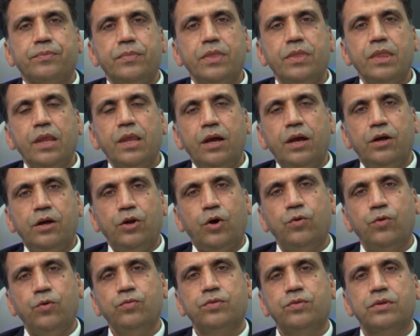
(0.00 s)

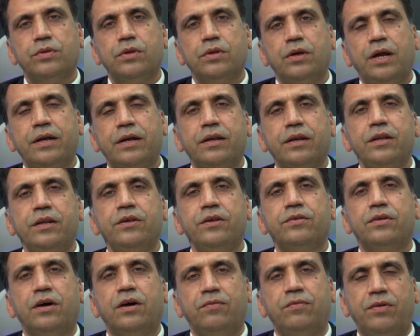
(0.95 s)
announce at least a
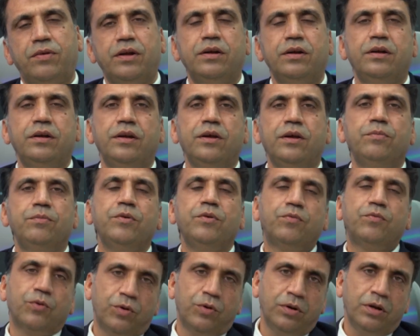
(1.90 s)
one day
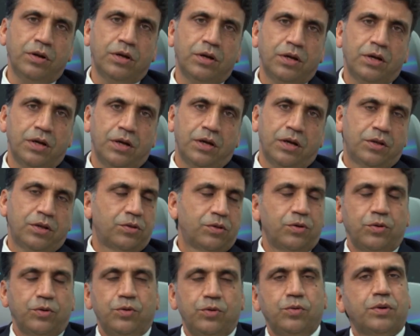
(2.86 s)
before. So
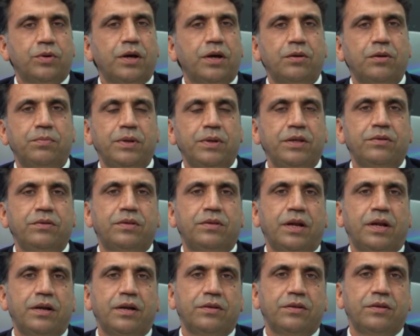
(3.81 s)
you can please send
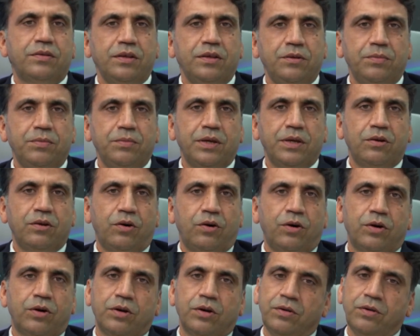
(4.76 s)
us email, or
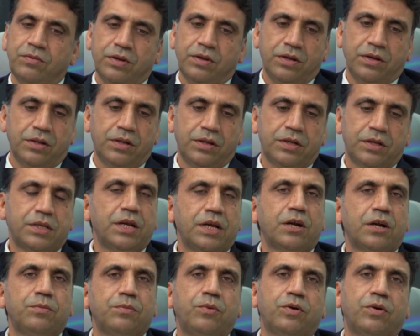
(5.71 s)
even in the chat
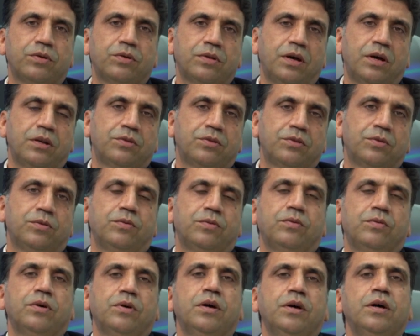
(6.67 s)
box also
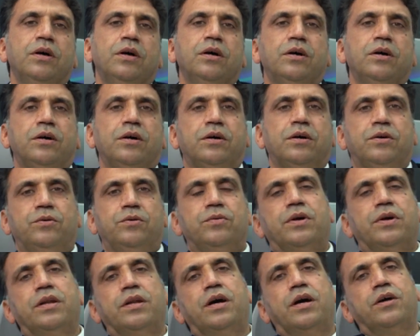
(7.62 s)
you can
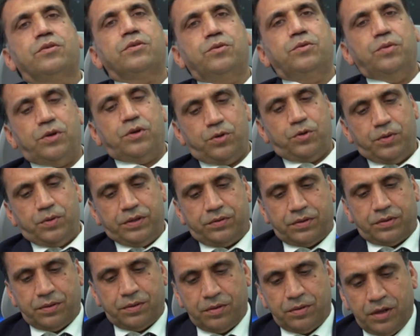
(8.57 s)
ask your question.
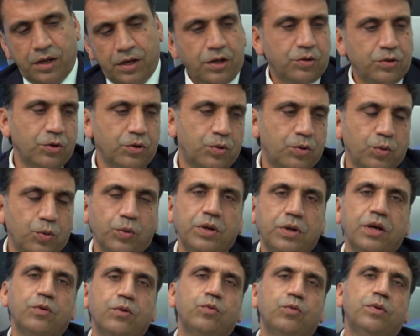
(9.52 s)
So today
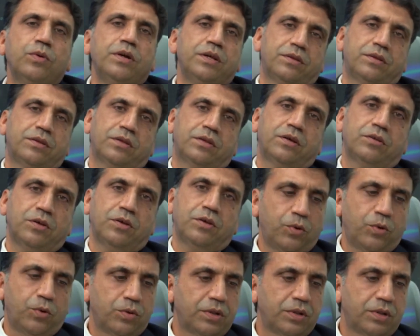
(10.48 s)
we will discuss about
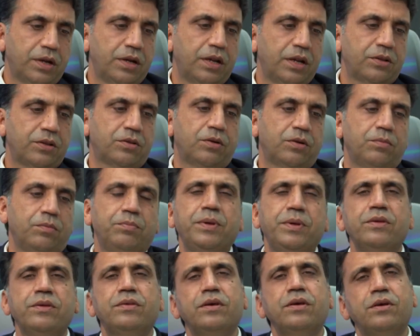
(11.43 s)
the natural
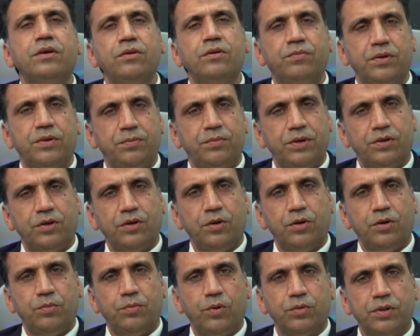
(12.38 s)
basic information
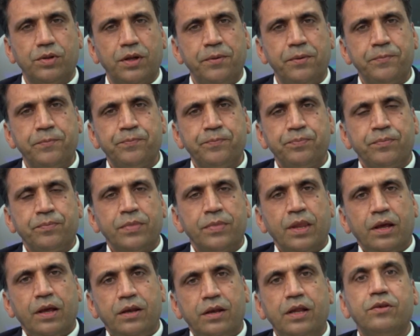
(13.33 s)
about the
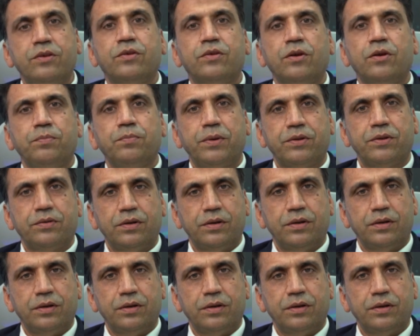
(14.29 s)
natural person.